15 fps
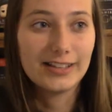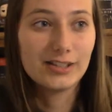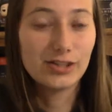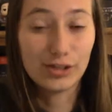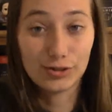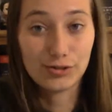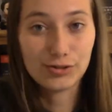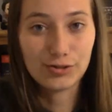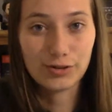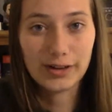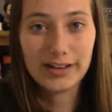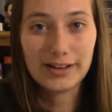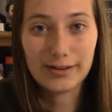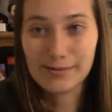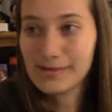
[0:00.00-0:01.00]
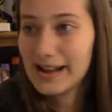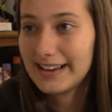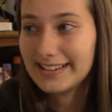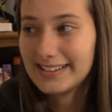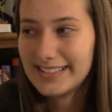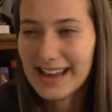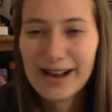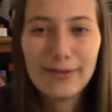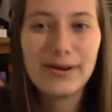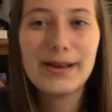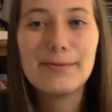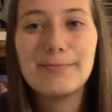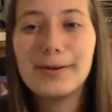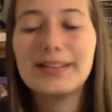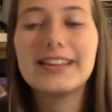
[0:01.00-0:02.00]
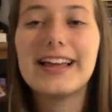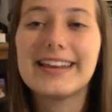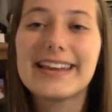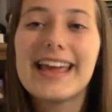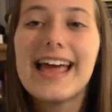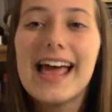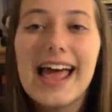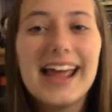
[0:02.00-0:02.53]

destroy your mind that way but like